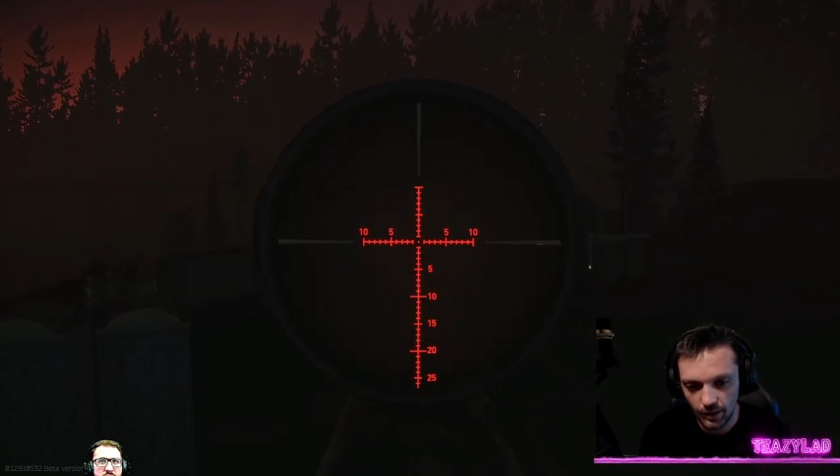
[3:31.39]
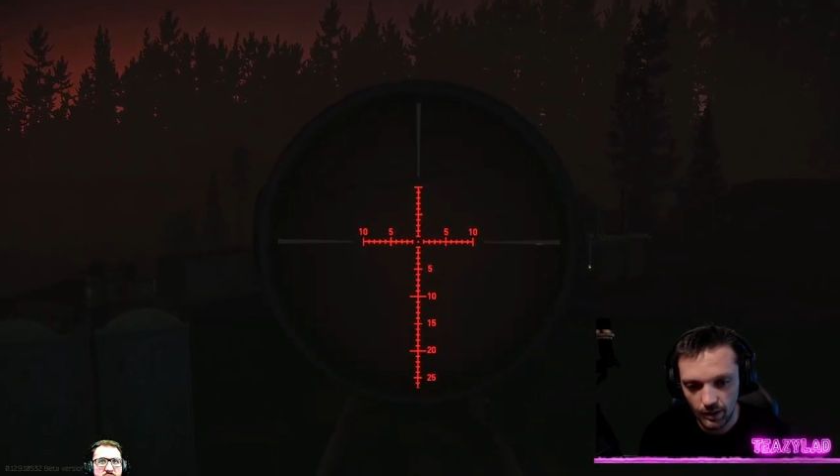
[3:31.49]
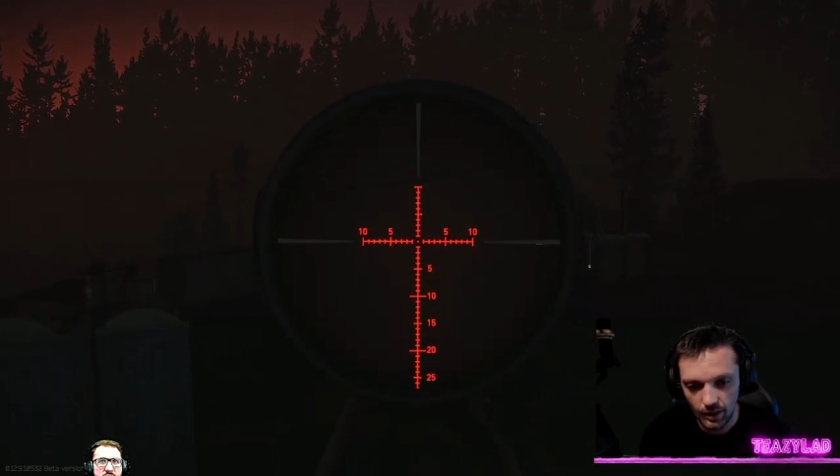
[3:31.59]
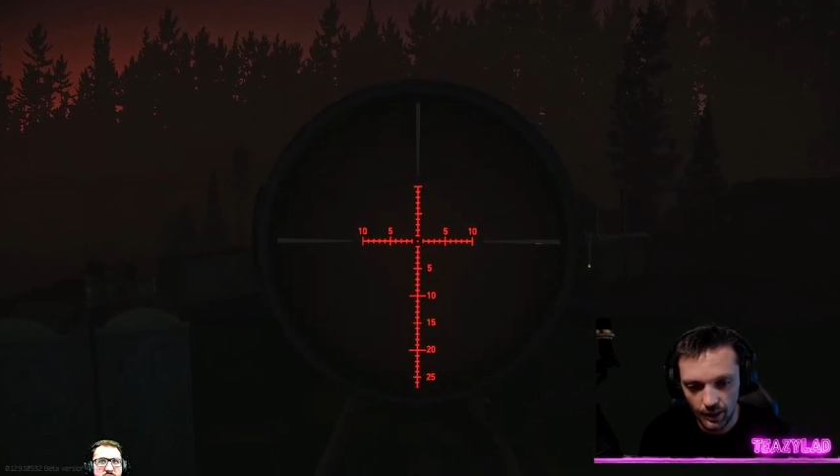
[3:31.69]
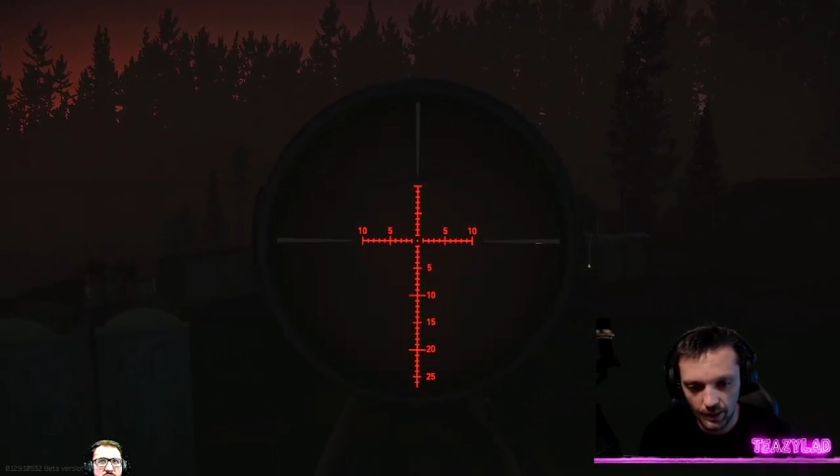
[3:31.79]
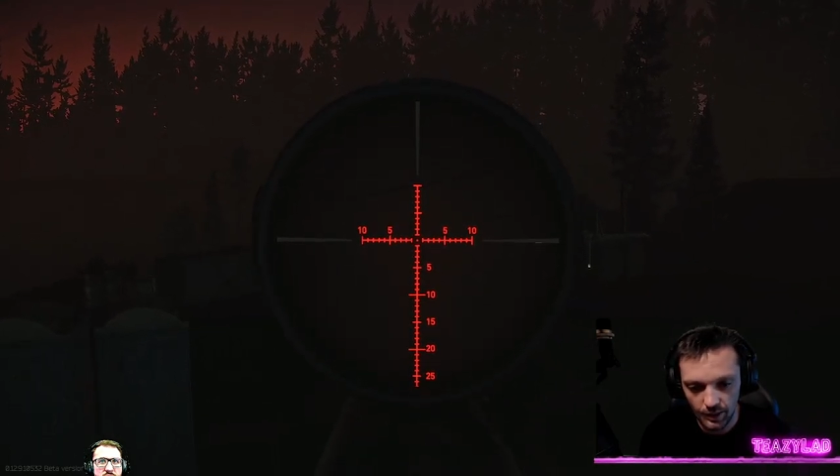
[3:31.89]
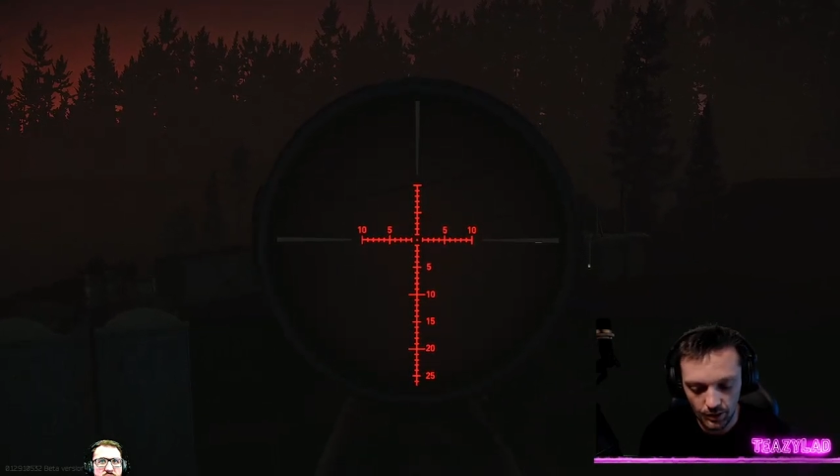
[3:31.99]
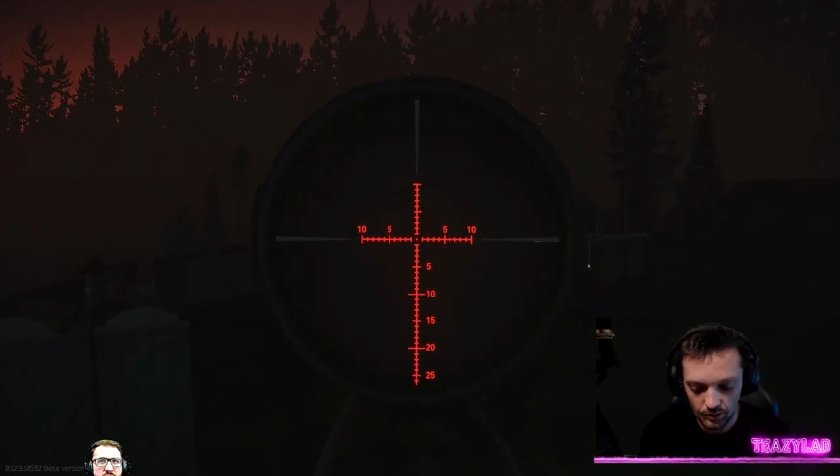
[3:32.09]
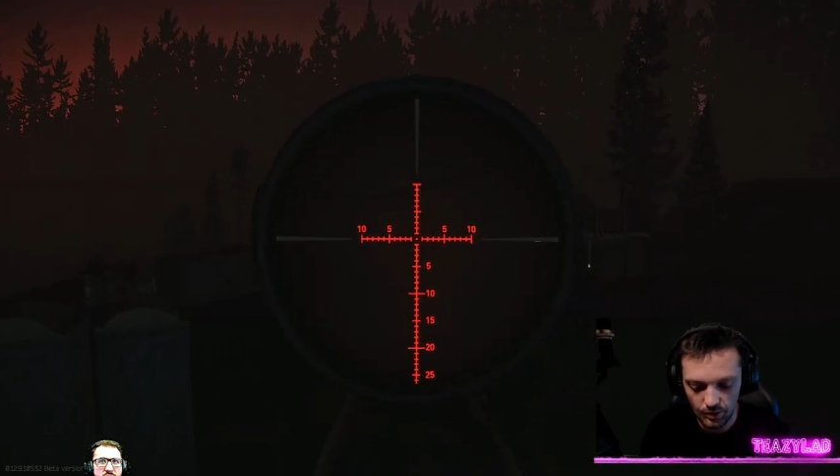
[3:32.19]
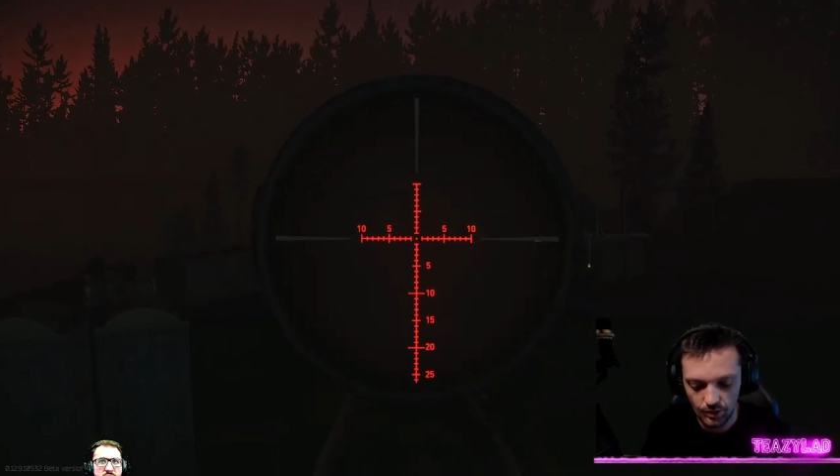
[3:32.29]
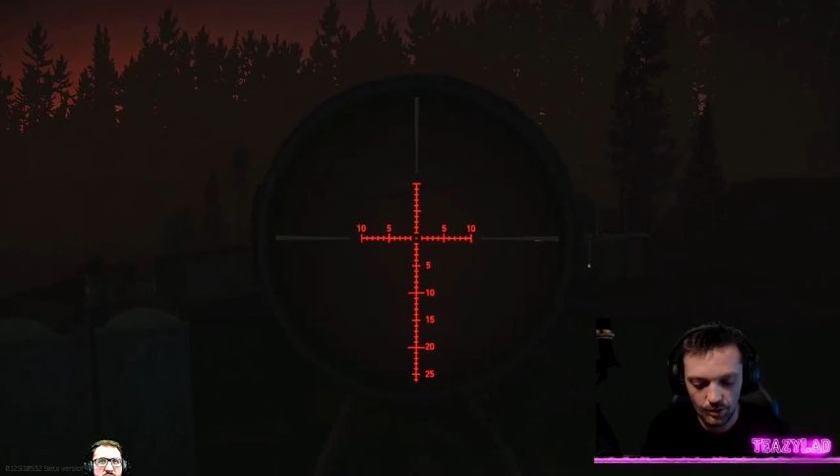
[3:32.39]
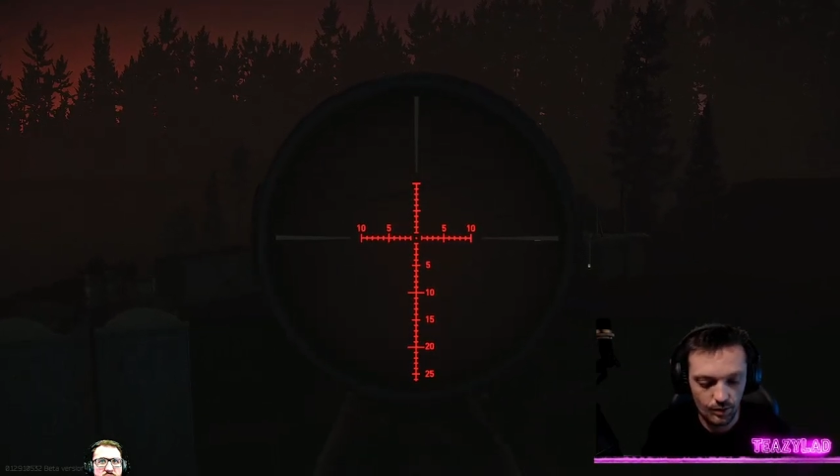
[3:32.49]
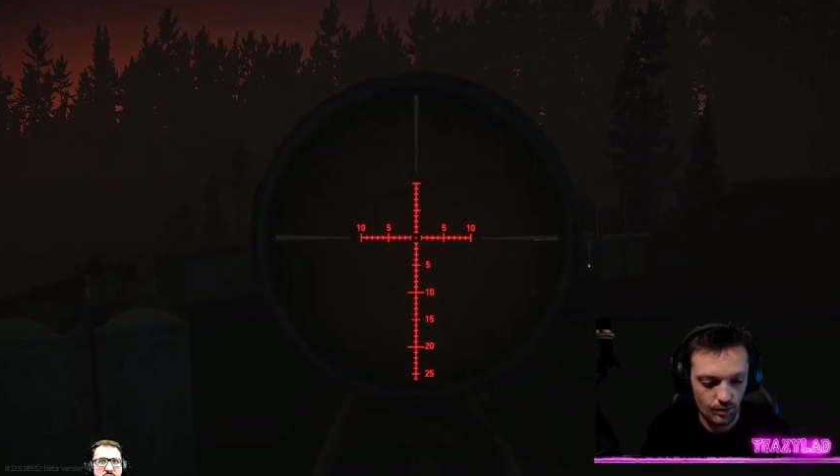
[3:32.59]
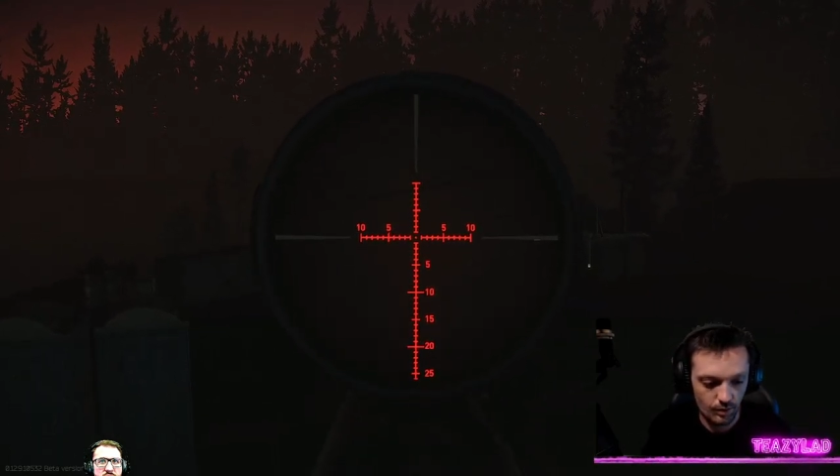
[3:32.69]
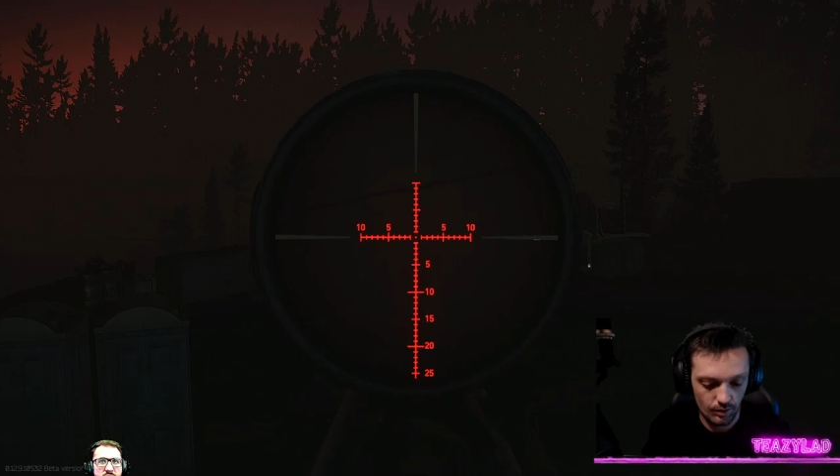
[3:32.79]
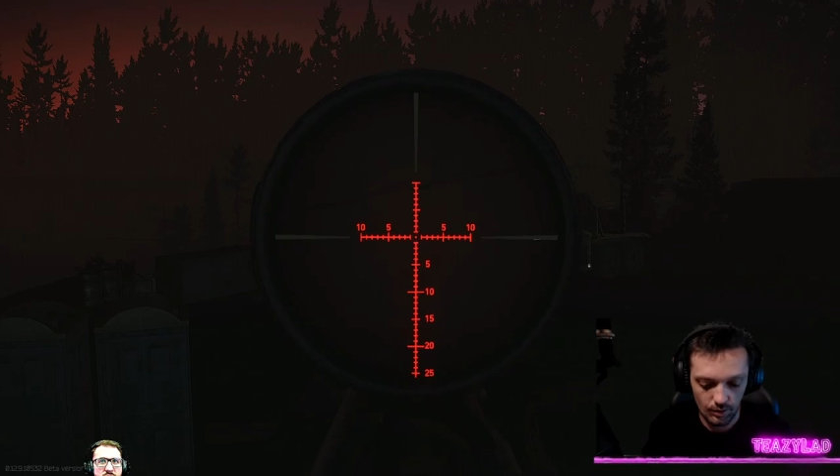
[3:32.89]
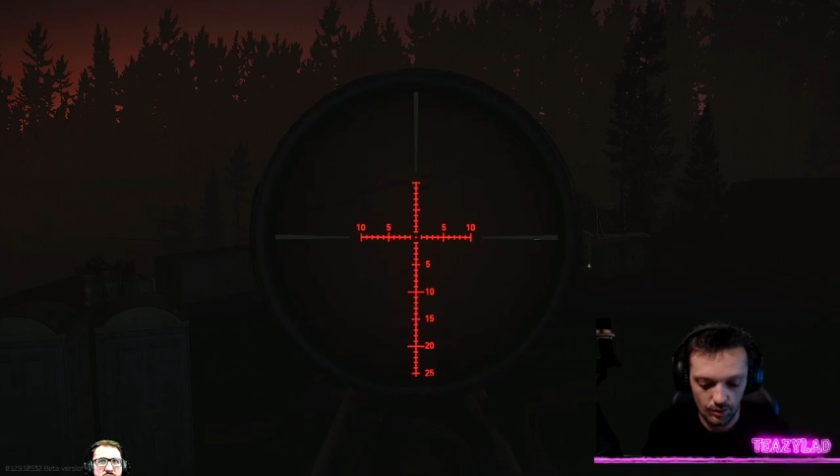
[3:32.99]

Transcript: there. And then you just